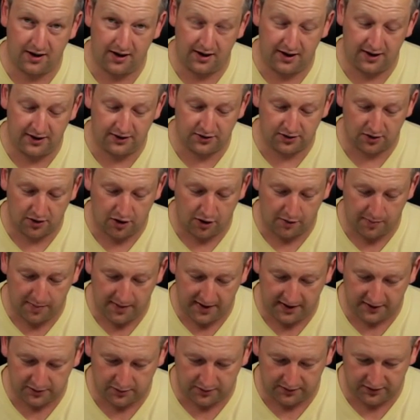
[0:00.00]
It is a copy,
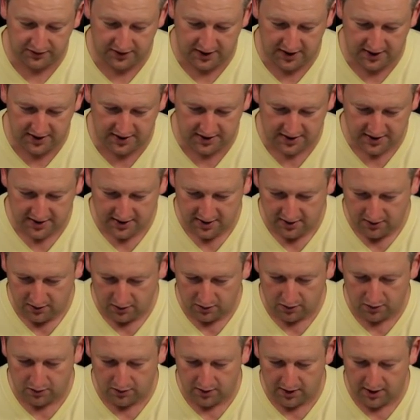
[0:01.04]
as we've said,
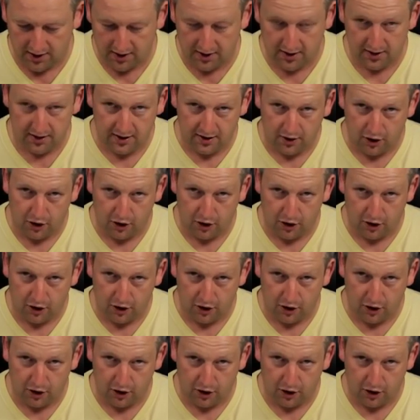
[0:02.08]
or a